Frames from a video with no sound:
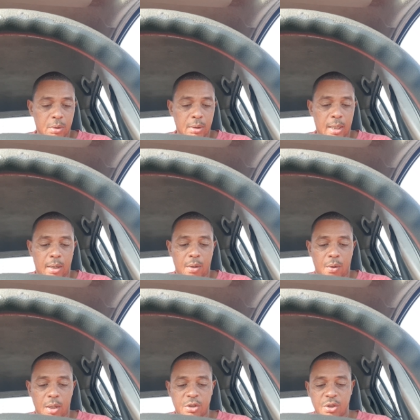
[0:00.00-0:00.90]
Now,
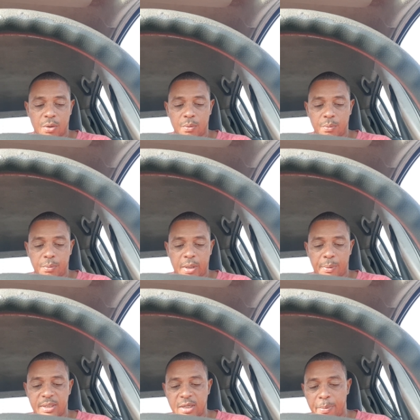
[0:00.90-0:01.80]
also, there
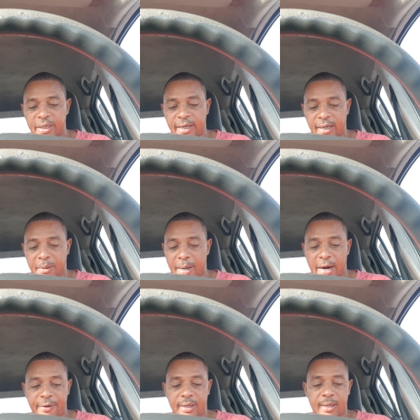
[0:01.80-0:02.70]
was someone getting
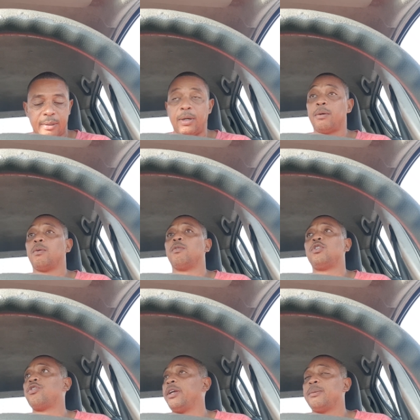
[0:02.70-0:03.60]
married. I don't know if the
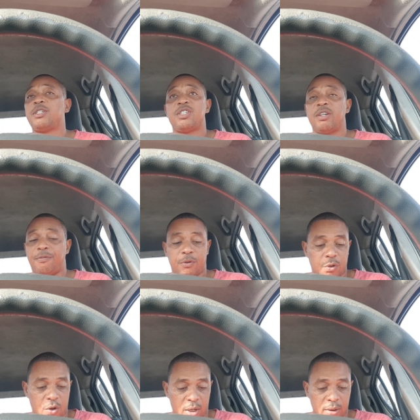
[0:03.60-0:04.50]
dreams shift or
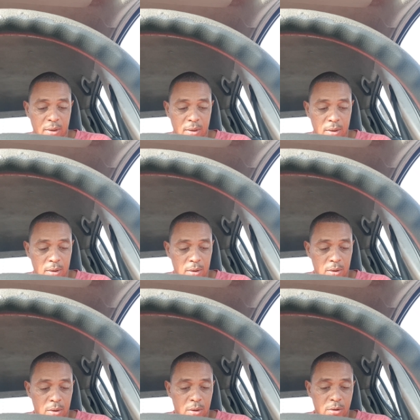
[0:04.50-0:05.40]
not.
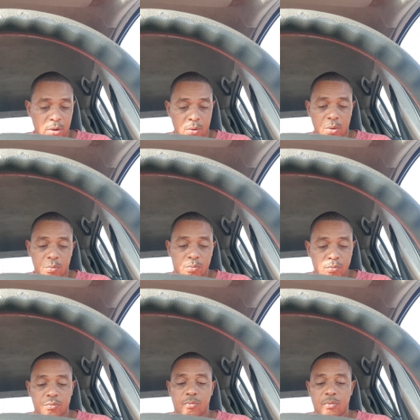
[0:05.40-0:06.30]
So,
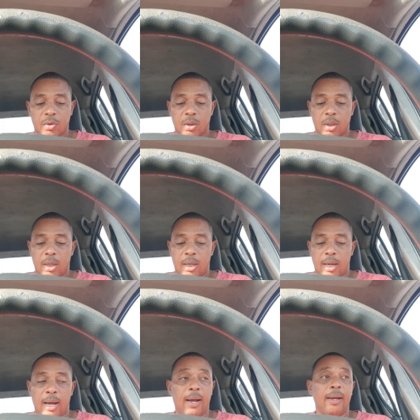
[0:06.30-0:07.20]

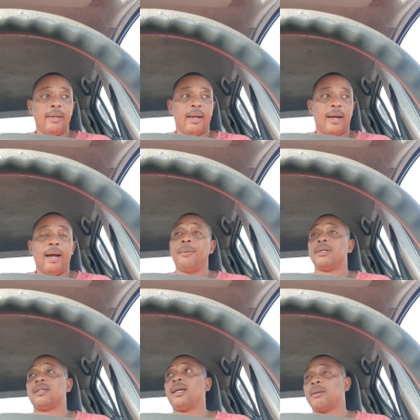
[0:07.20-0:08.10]
I
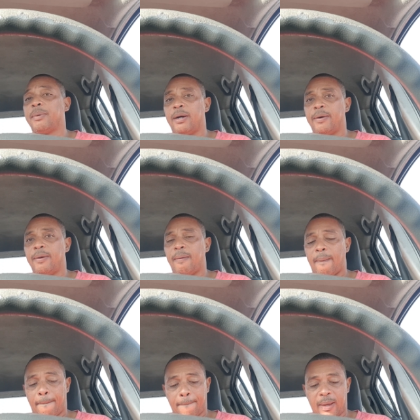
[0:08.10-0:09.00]
wasn't getting married.
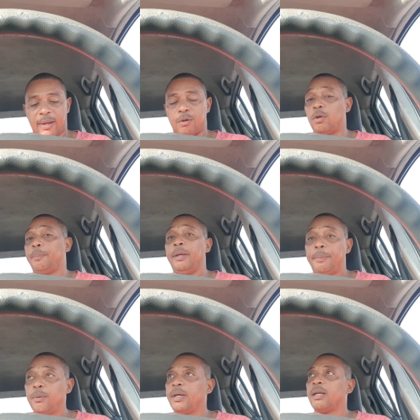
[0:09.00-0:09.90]
I don't know the
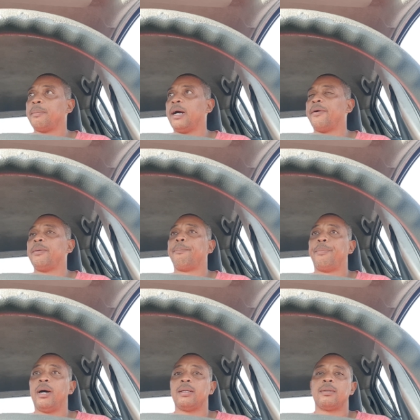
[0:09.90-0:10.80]
people who get married.
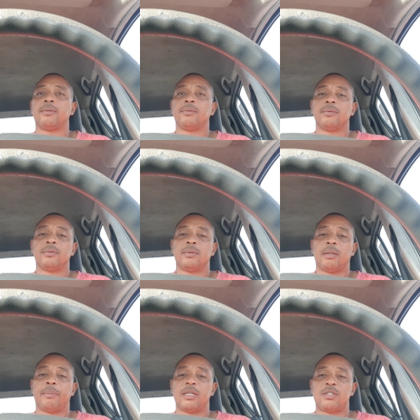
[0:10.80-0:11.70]
But,
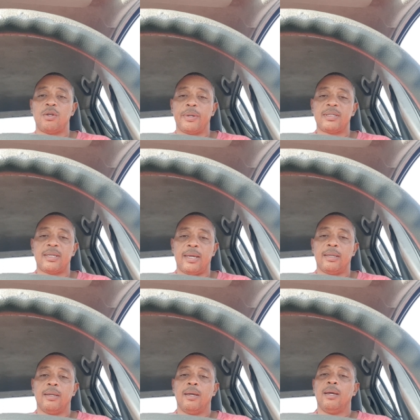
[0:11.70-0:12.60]
like Minister Ewing
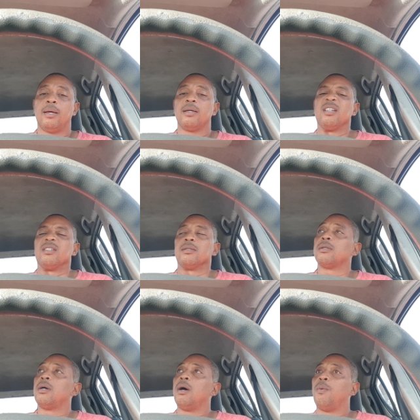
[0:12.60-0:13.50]
said,
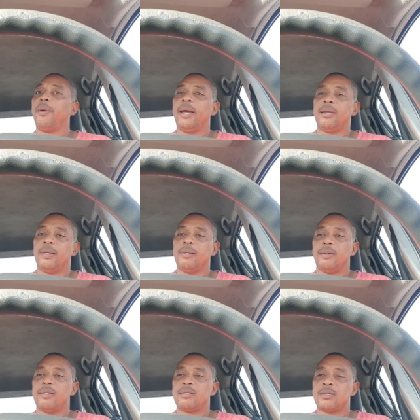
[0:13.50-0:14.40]
a wedding
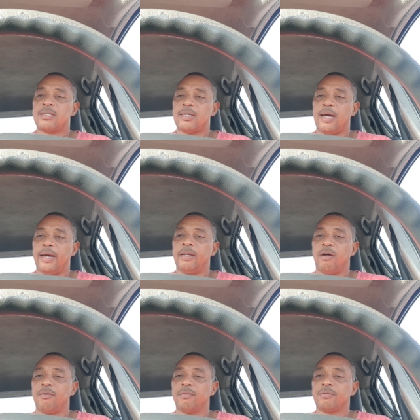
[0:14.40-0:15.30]
is a sign
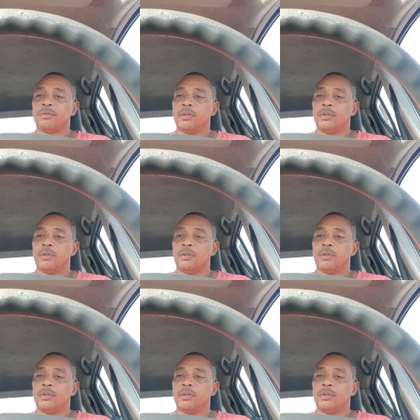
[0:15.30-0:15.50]
of